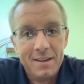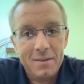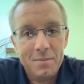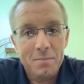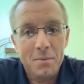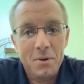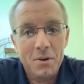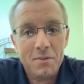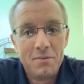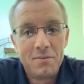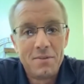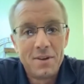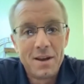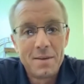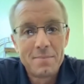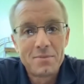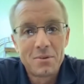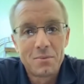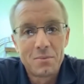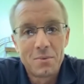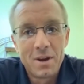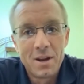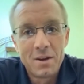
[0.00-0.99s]
moved up
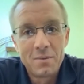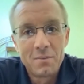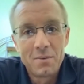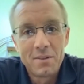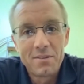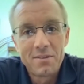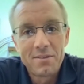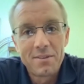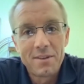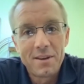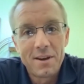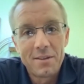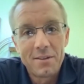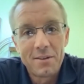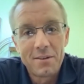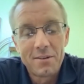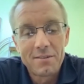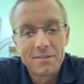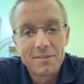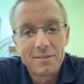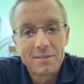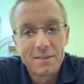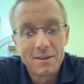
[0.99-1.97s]
to run with other
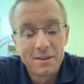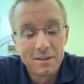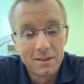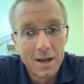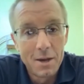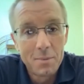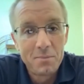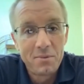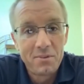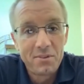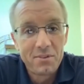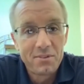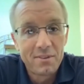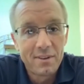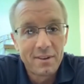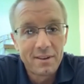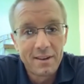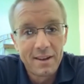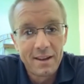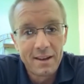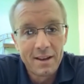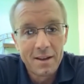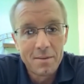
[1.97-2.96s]
clubs
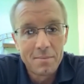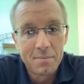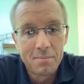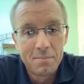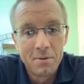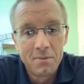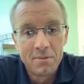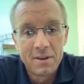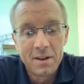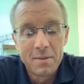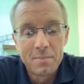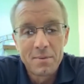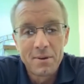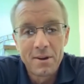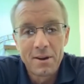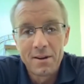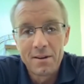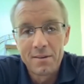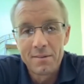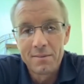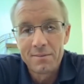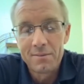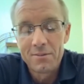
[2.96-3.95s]
and end up moving up
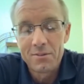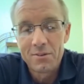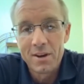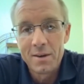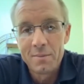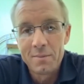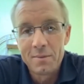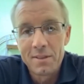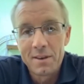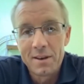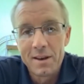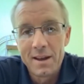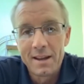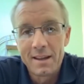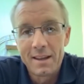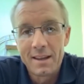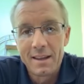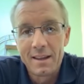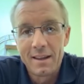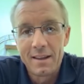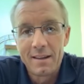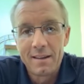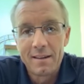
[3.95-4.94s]
here to train with the
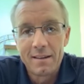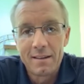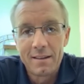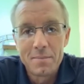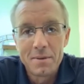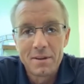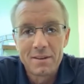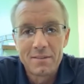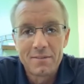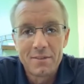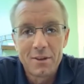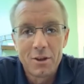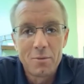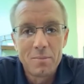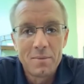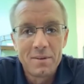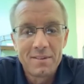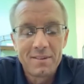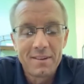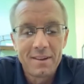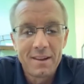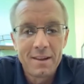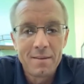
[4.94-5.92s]
Nike Olympic
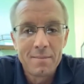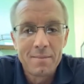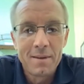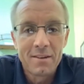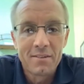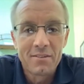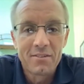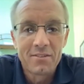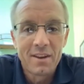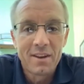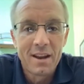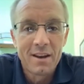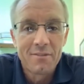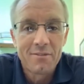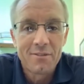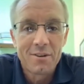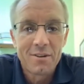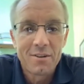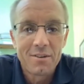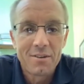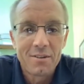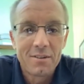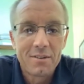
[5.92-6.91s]
Development team out of
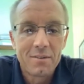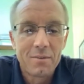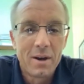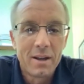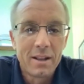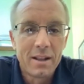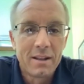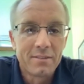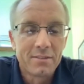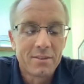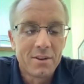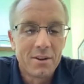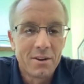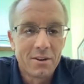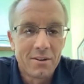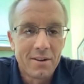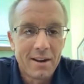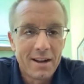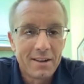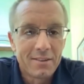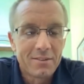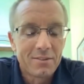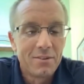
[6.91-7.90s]
Stanford while I was going to
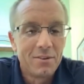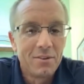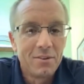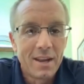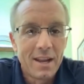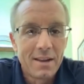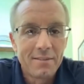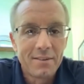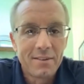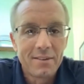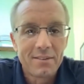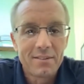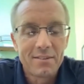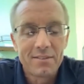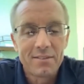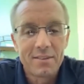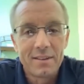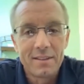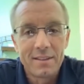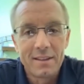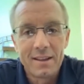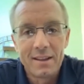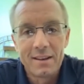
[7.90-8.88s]
grad school in Davis.
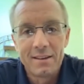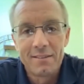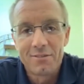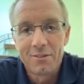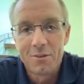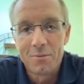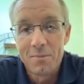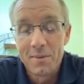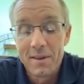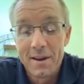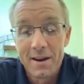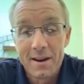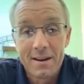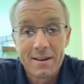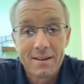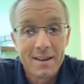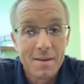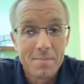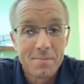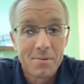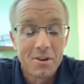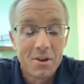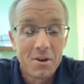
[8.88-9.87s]
And then from there,
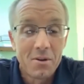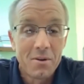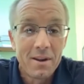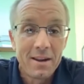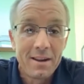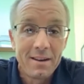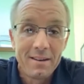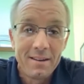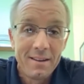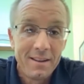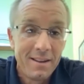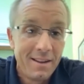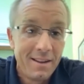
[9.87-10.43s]
kept going